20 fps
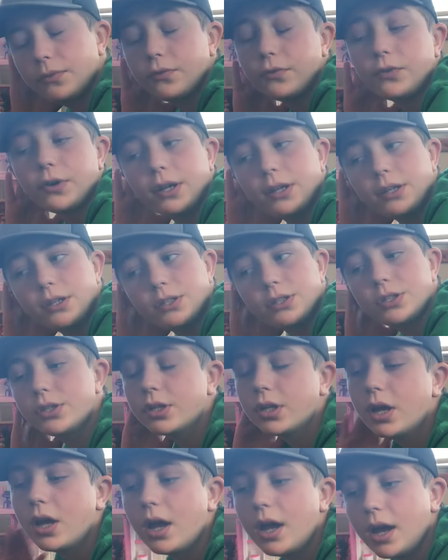friends
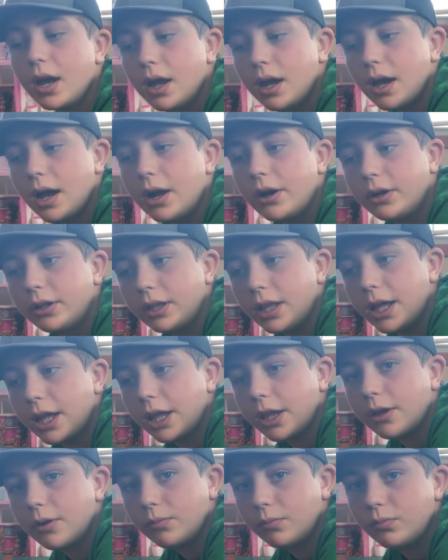how to
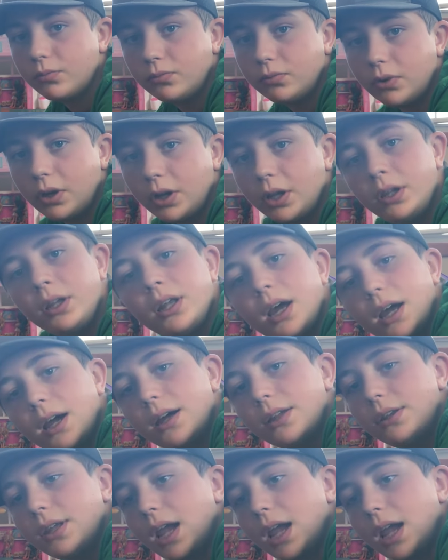like run the